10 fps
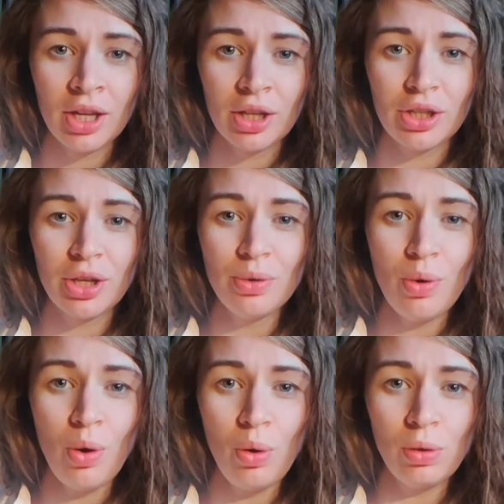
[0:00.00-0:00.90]

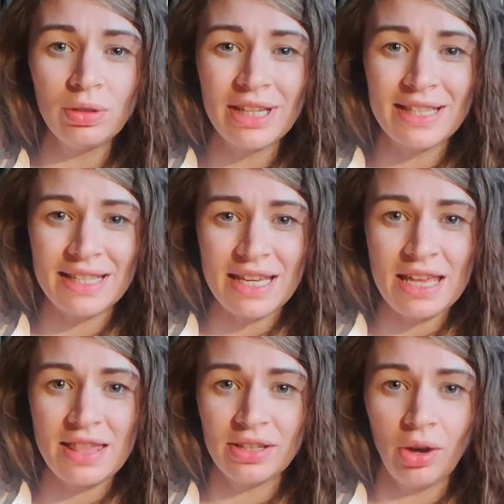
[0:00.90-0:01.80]
You all did
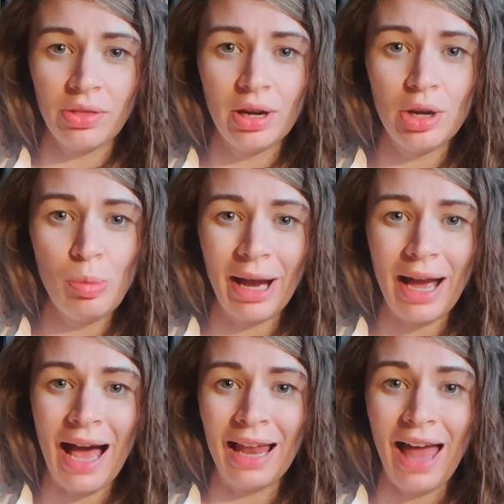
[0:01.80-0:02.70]
see that on the
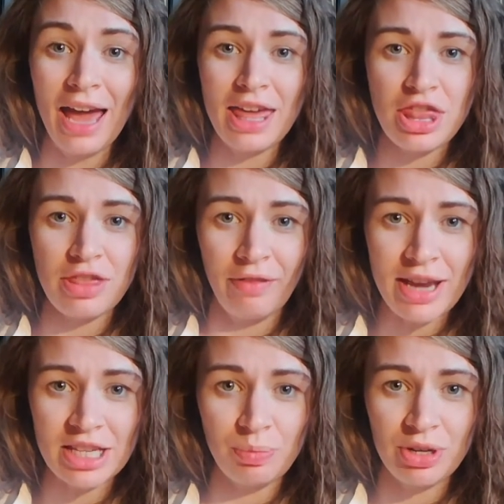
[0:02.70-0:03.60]
Lupercal I
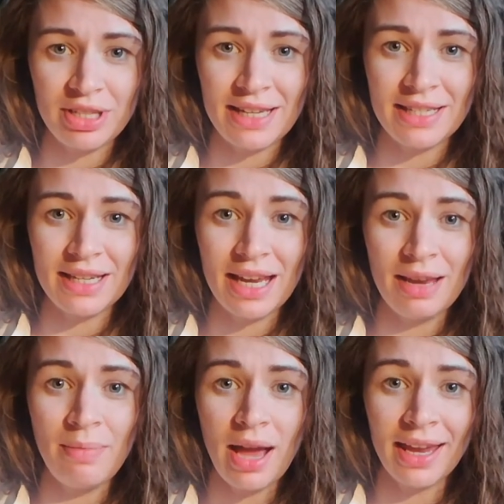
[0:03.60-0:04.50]
thrice presented
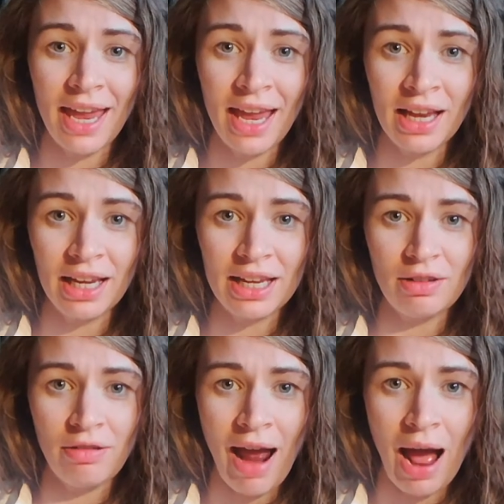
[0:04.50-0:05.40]
him a kingly
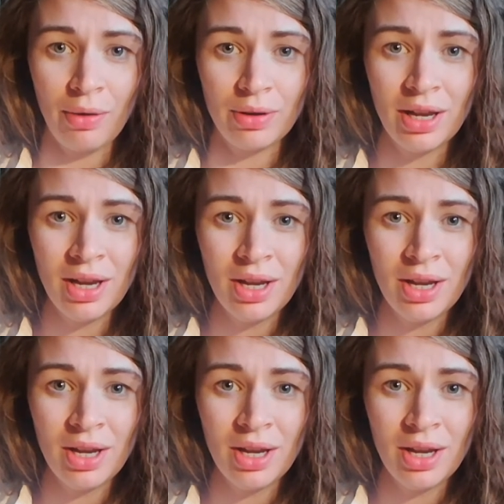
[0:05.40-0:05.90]
crown,